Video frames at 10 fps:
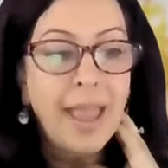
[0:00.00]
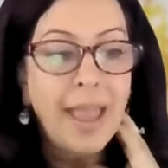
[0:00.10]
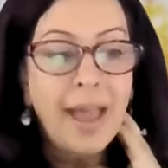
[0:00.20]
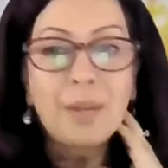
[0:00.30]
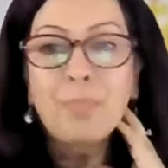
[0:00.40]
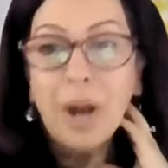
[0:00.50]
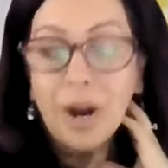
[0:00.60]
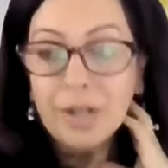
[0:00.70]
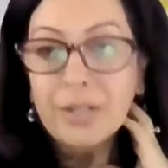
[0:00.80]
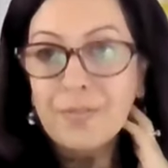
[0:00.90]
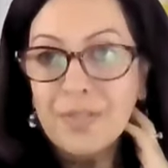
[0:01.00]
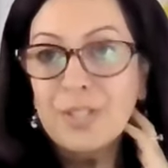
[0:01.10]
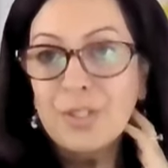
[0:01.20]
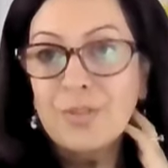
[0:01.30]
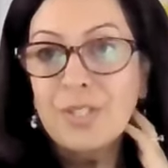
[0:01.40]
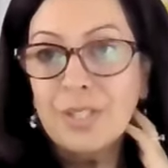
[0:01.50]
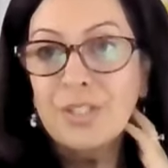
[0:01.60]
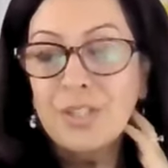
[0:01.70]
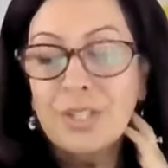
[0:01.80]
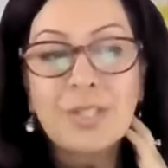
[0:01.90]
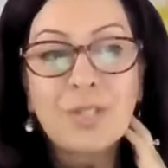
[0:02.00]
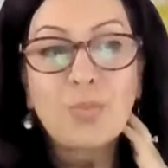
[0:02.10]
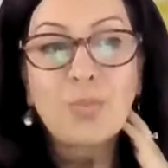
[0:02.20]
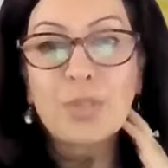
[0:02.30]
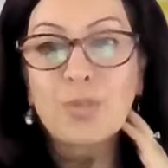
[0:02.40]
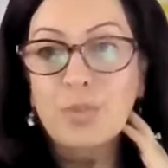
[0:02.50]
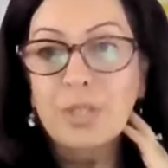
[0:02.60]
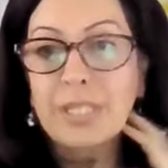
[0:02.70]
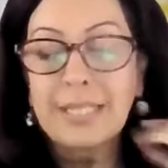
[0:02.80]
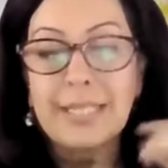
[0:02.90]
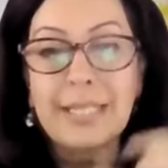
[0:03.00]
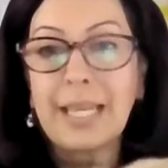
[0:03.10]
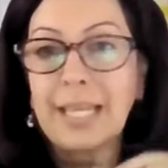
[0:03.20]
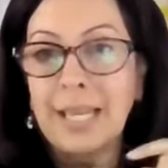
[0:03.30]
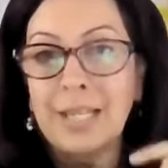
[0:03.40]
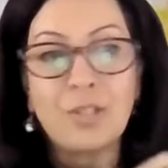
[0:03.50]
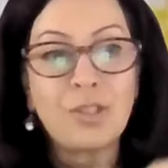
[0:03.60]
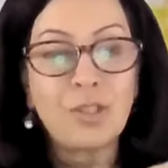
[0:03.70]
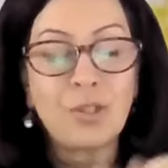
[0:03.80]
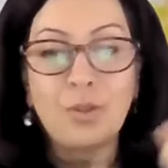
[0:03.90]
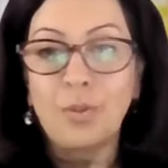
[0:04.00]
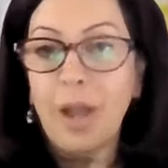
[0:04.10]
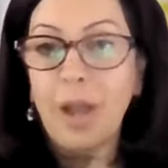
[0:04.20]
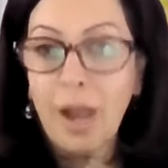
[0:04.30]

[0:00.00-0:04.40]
And part of the due diligence was really digging into